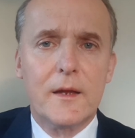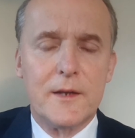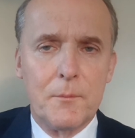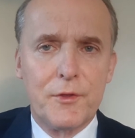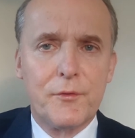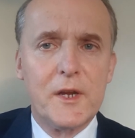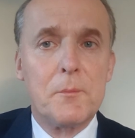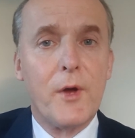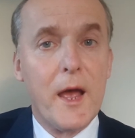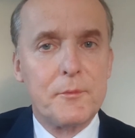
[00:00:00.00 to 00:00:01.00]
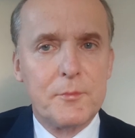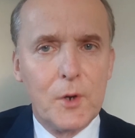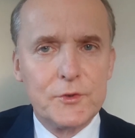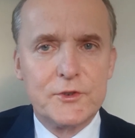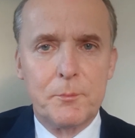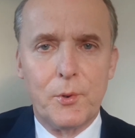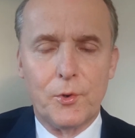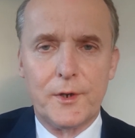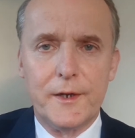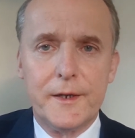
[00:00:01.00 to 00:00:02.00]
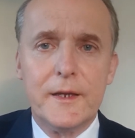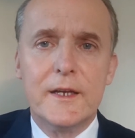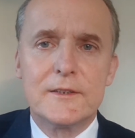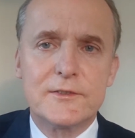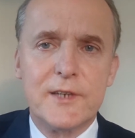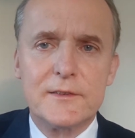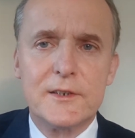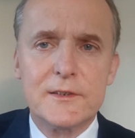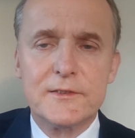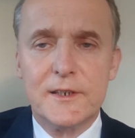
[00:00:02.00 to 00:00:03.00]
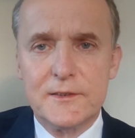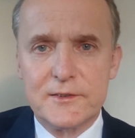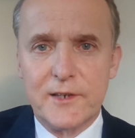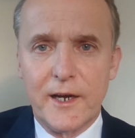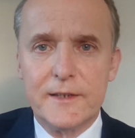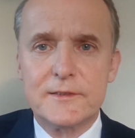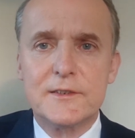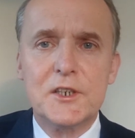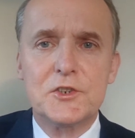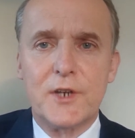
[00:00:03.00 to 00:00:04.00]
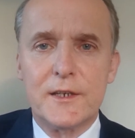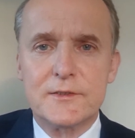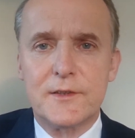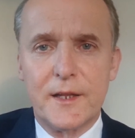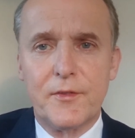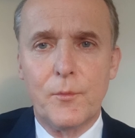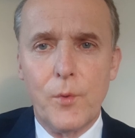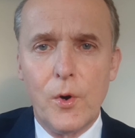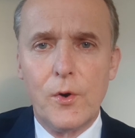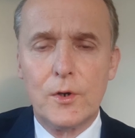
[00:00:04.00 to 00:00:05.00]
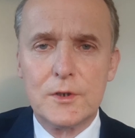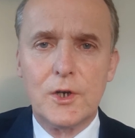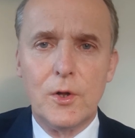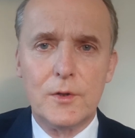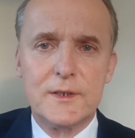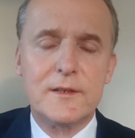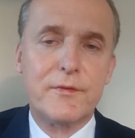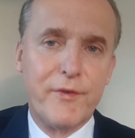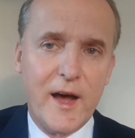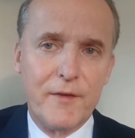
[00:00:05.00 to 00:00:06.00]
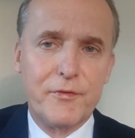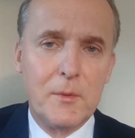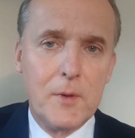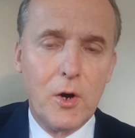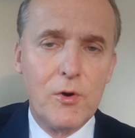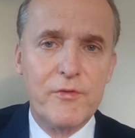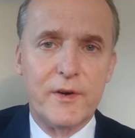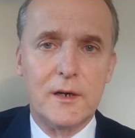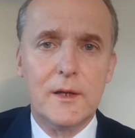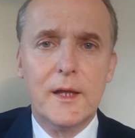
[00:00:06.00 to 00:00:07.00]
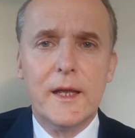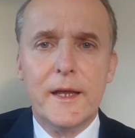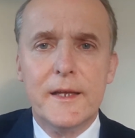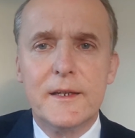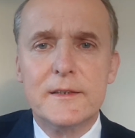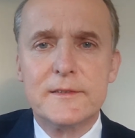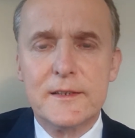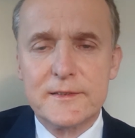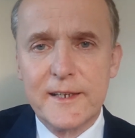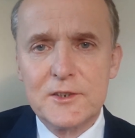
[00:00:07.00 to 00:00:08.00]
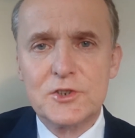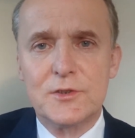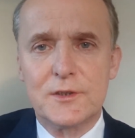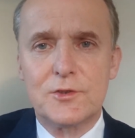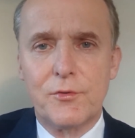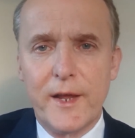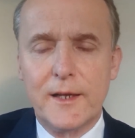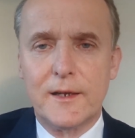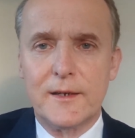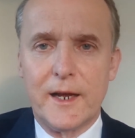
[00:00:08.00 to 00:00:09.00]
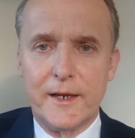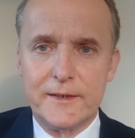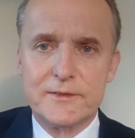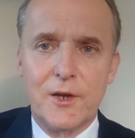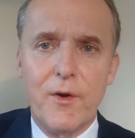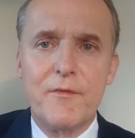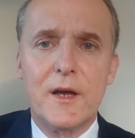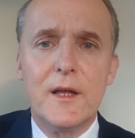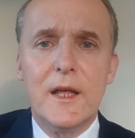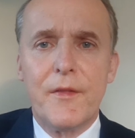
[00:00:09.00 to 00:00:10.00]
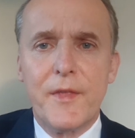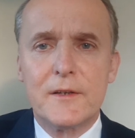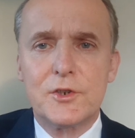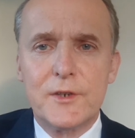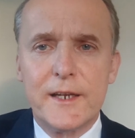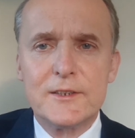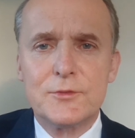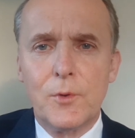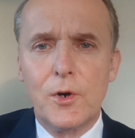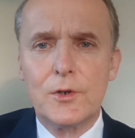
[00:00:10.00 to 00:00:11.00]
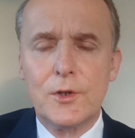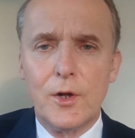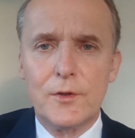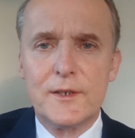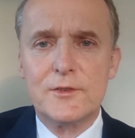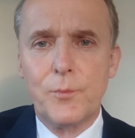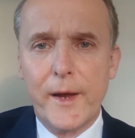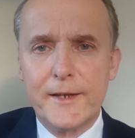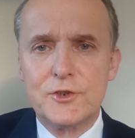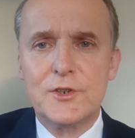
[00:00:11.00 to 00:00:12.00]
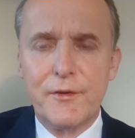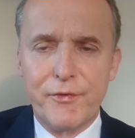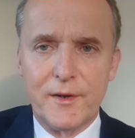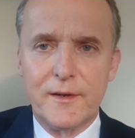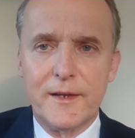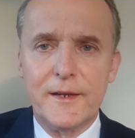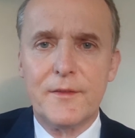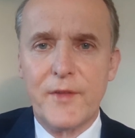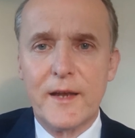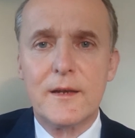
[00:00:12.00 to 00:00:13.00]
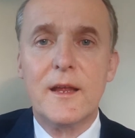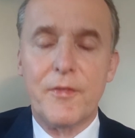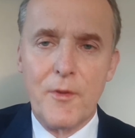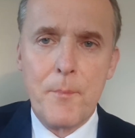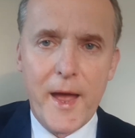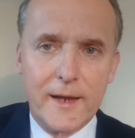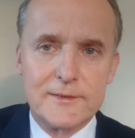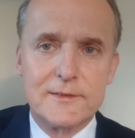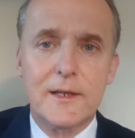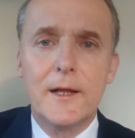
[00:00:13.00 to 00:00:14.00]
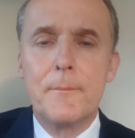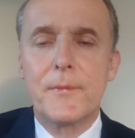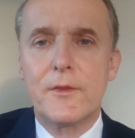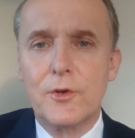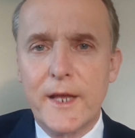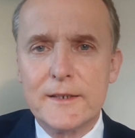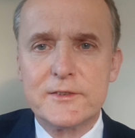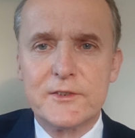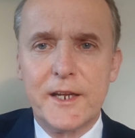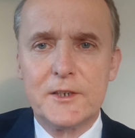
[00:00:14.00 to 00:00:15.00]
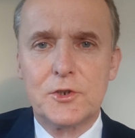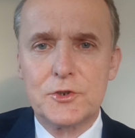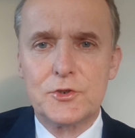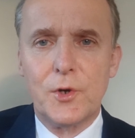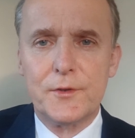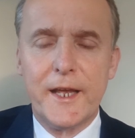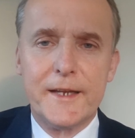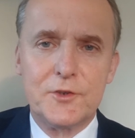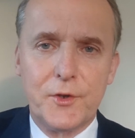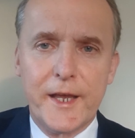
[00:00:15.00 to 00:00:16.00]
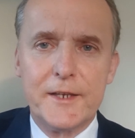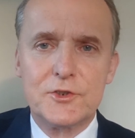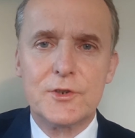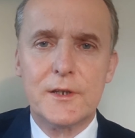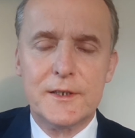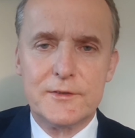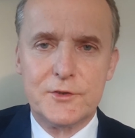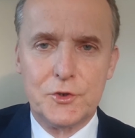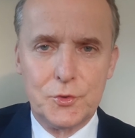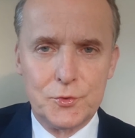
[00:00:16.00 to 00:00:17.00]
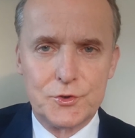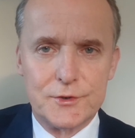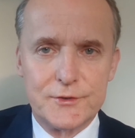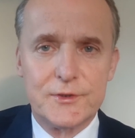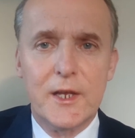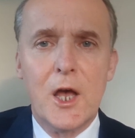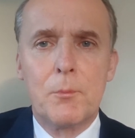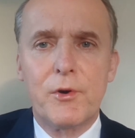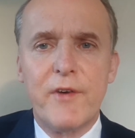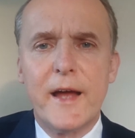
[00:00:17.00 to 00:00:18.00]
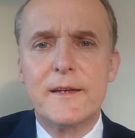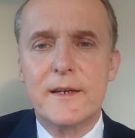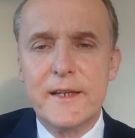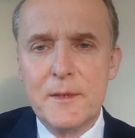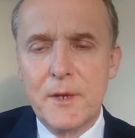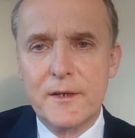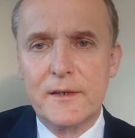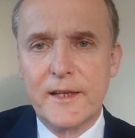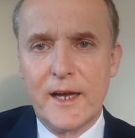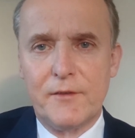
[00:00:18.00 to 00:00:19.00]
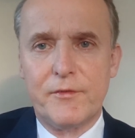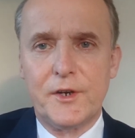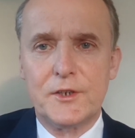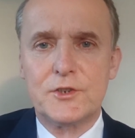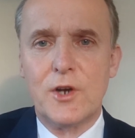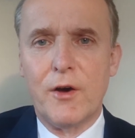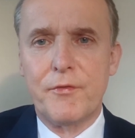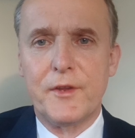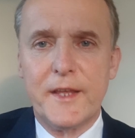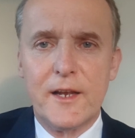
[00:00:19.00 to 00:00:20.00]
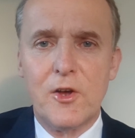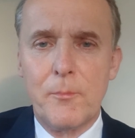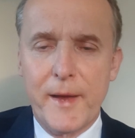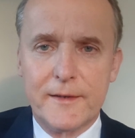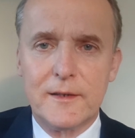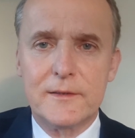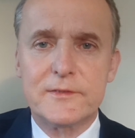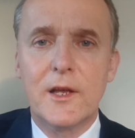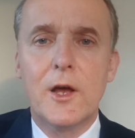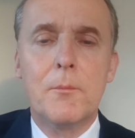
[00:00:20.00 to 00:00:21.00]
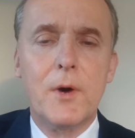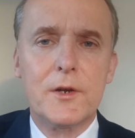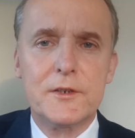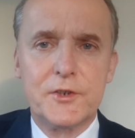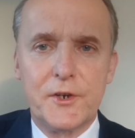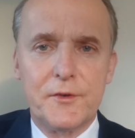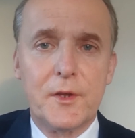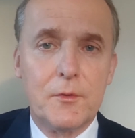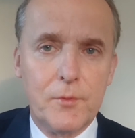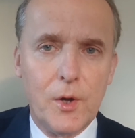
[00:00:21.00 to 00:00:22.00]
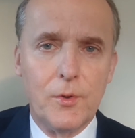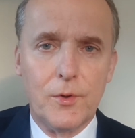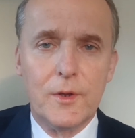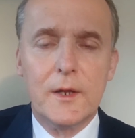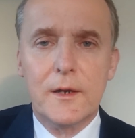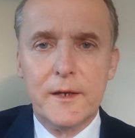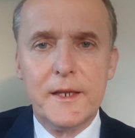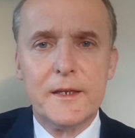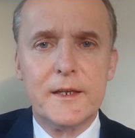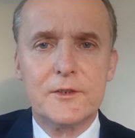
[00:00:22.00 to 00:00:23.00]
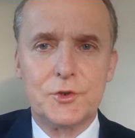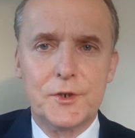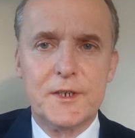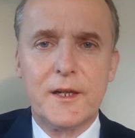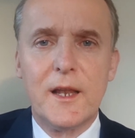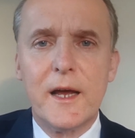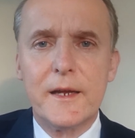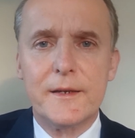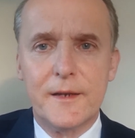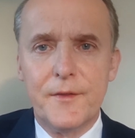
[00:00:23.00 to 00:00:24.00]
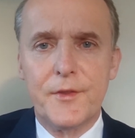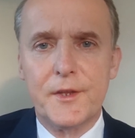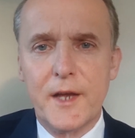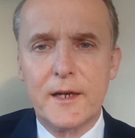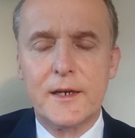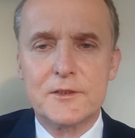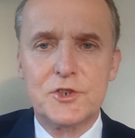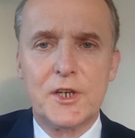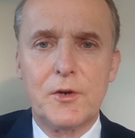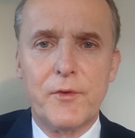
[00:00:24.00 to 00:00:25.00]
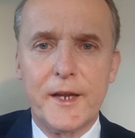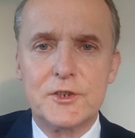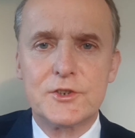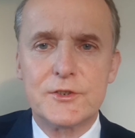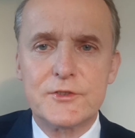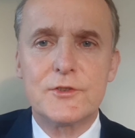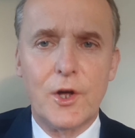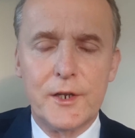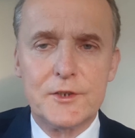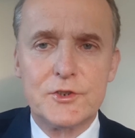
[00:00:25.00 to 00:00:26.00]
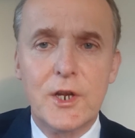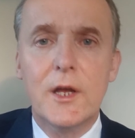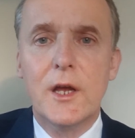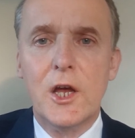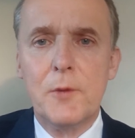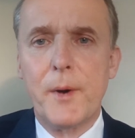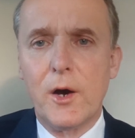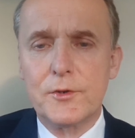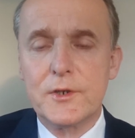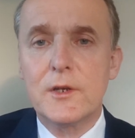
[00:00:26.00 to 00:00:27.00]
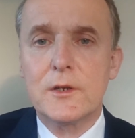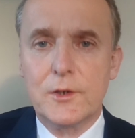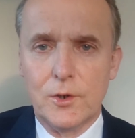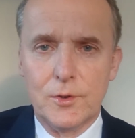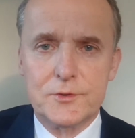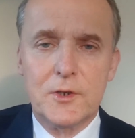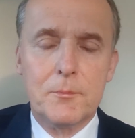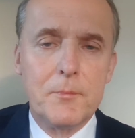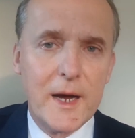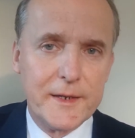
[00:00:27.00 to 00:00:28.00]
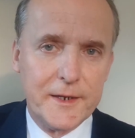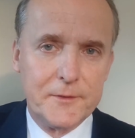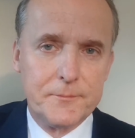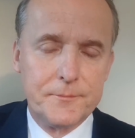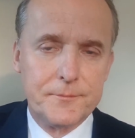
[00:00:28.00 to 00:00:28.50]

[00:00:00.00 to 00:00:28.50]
Number three, perhaps most importantly, Sutton's insights teach us that the war on gold is far from over. It is essential to recognize, however, that today's war on gold is waged differently than in the past. Today's state-controlled educational institutions provide limited coverage of the yellow metal's monetary role, leading to a decline in the younger generation's knowledge about gold money.